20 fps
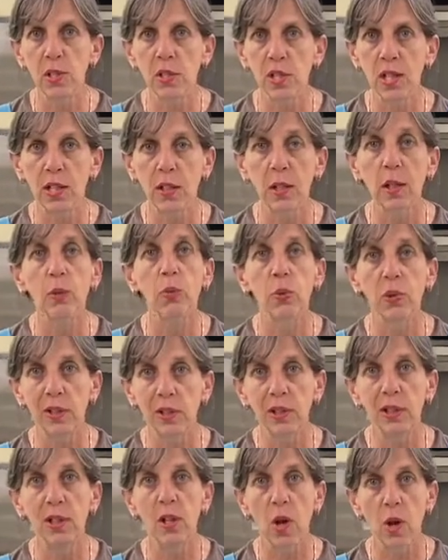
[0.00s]
to take a
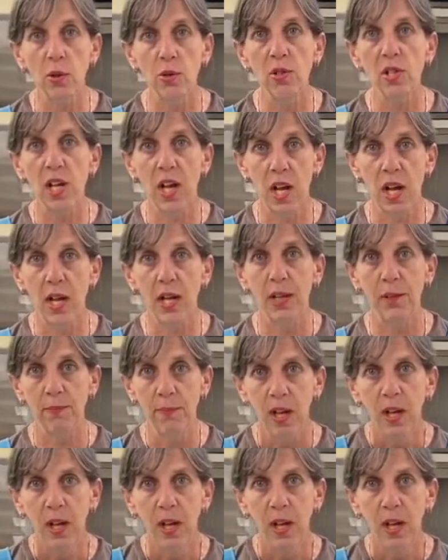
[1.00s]
really long time.